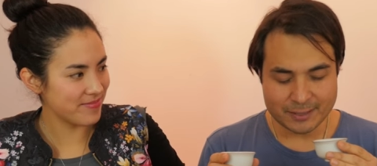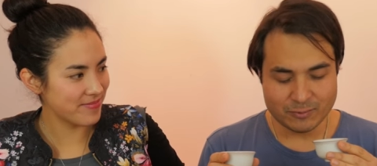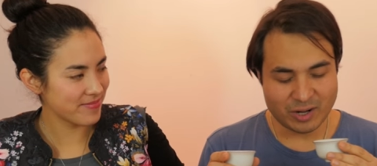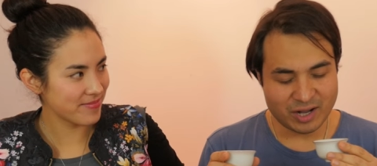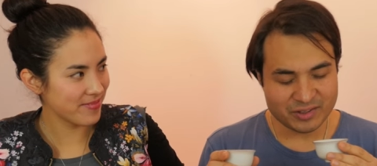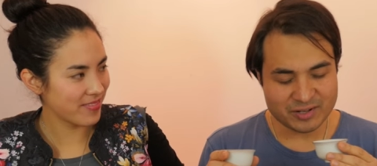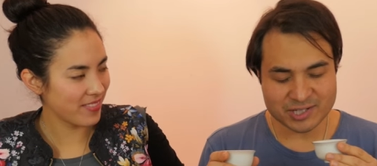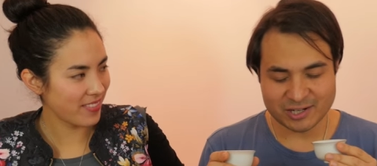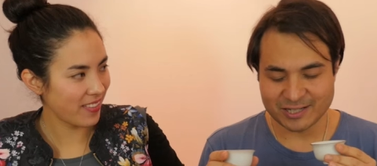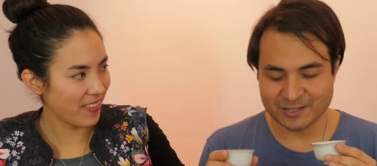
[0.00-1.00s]
Speaker 1: What are
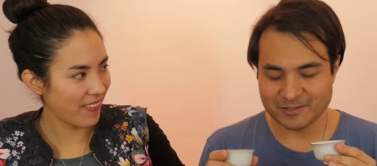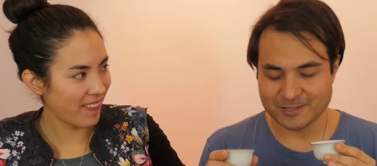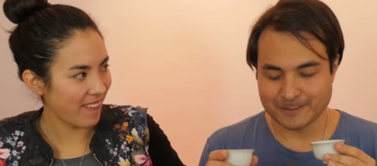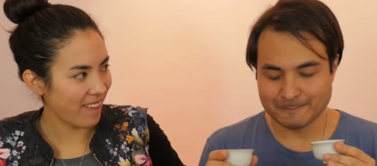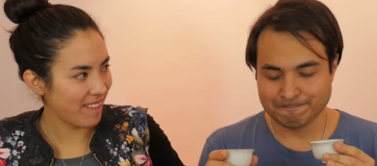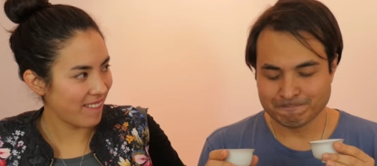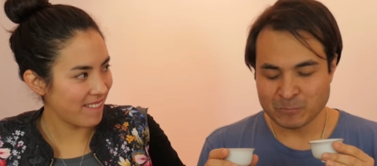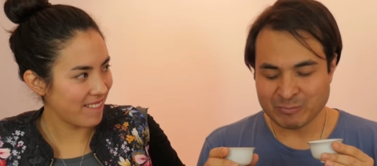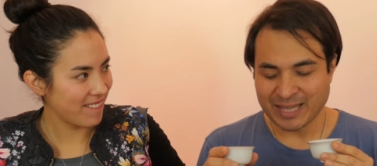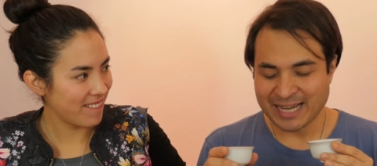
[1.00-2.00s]
those high notes?
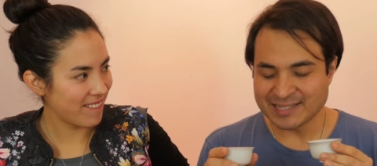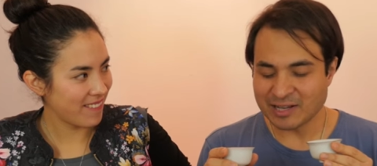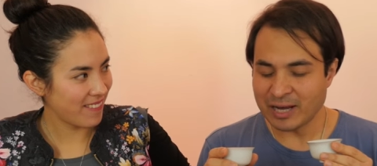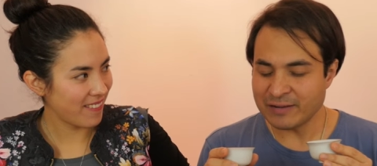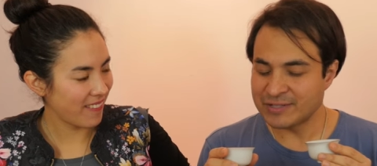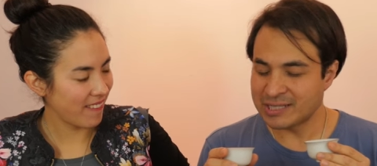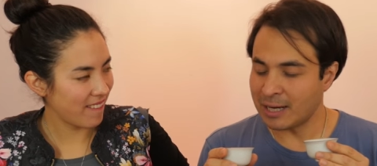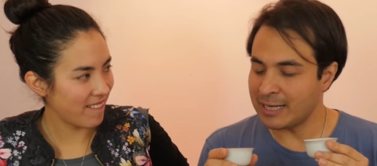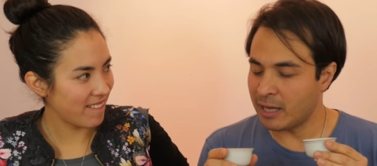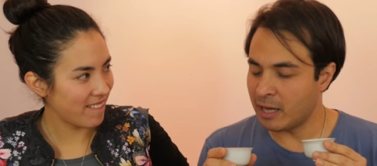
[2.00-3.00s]
It's kind of
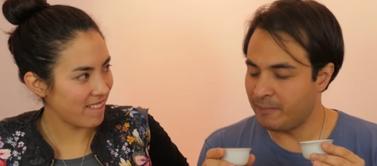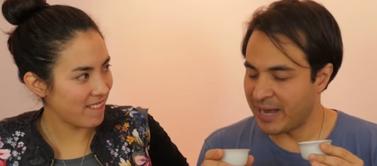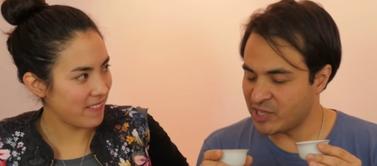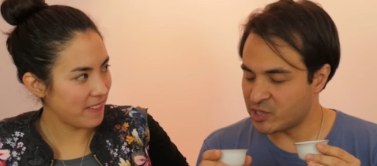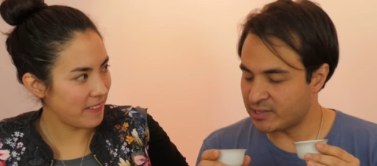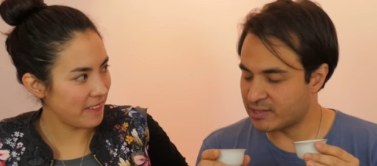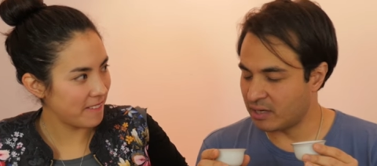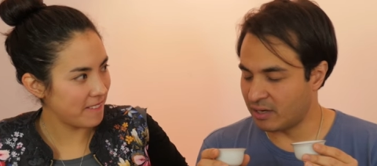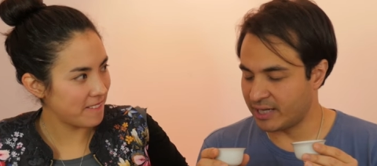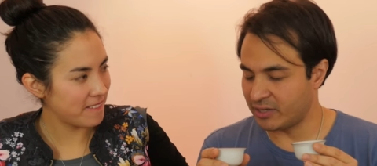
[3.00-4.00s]
slightly herbaceous,
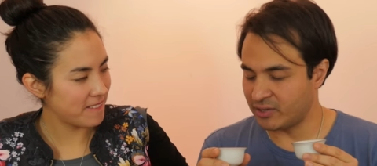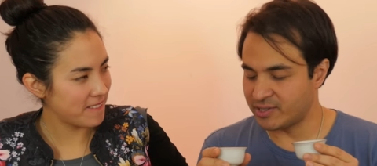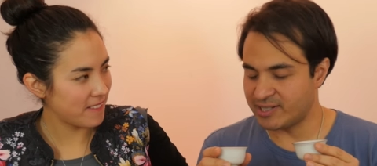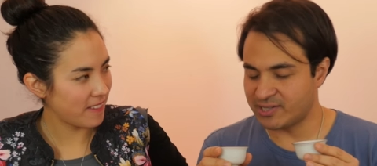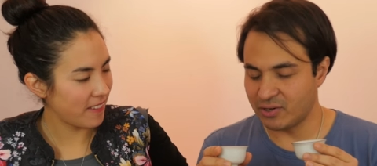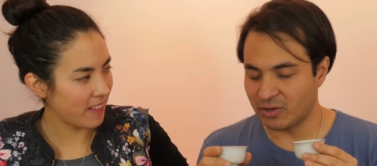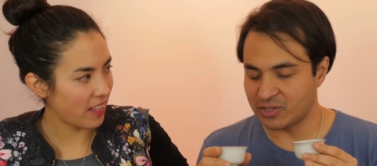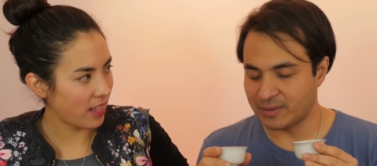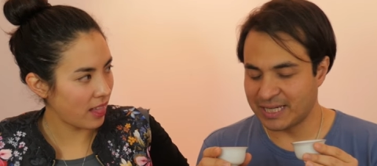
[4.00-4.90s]
the high notes. It's not